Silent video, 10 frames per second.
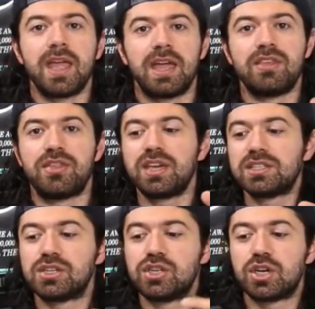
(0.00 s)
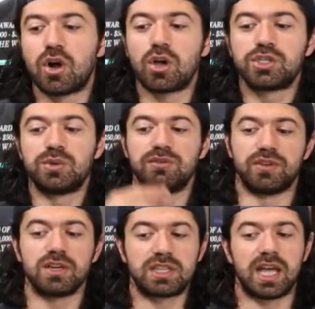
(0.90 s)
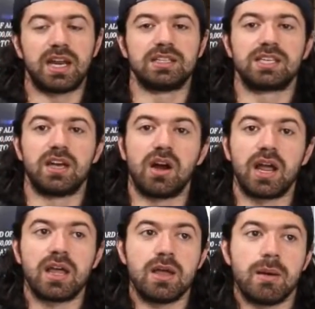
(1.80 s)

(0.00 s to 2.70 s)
And the thing is, is you can also invert that and say, all right,